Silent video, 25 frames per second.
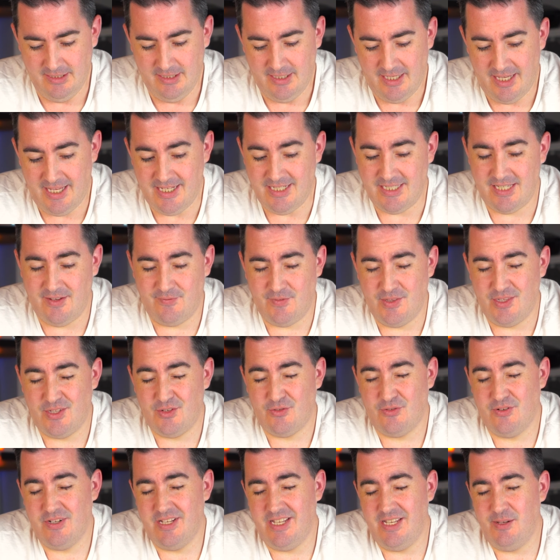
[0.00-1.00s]
a7
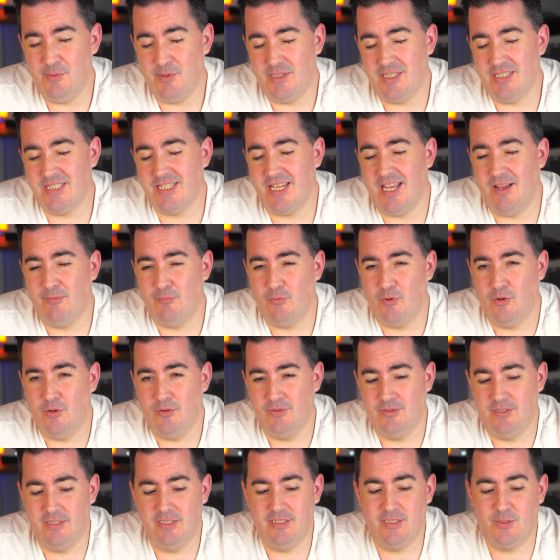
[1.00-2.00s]
III with the
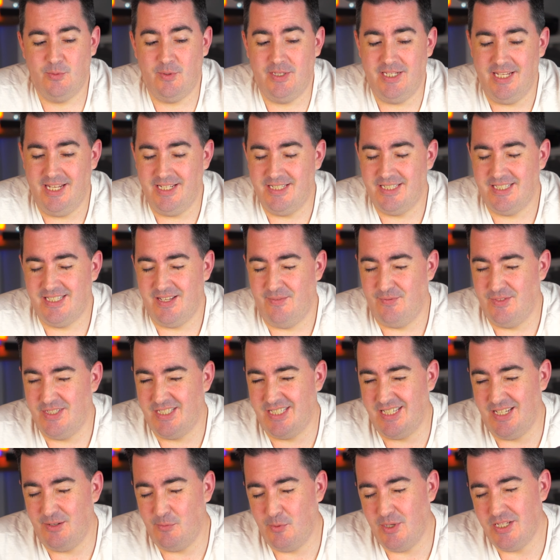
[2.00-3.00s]
Tamron
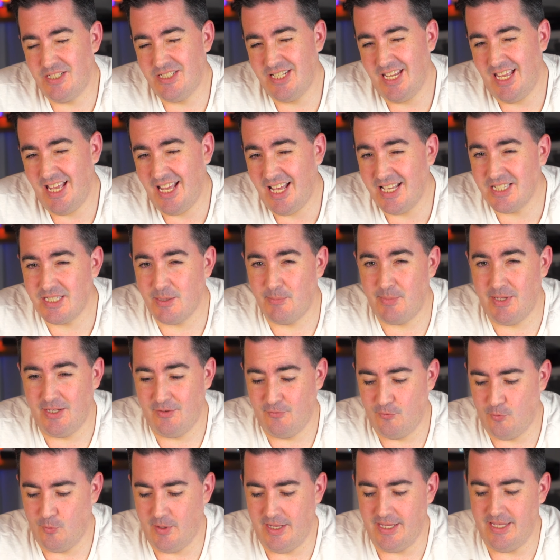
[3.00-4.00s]
28-70, which has a bit
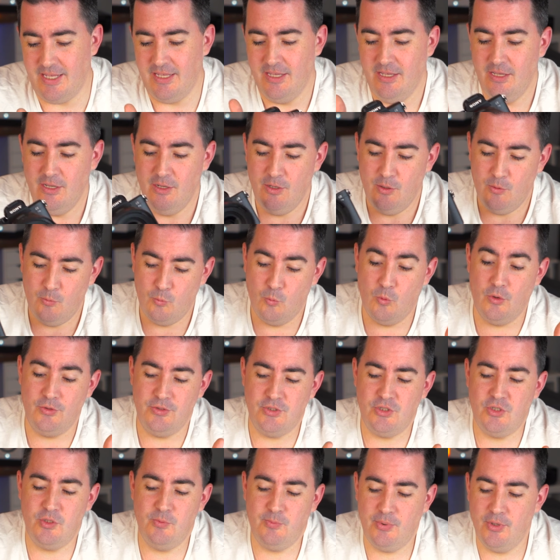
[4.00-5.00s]
of weight.
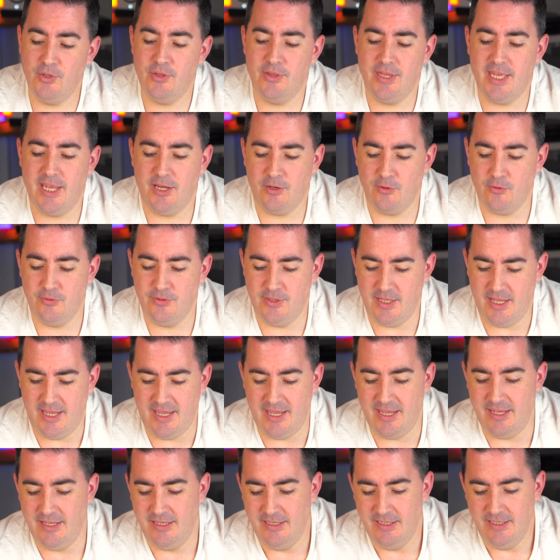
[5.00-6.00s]
Once you put that on there,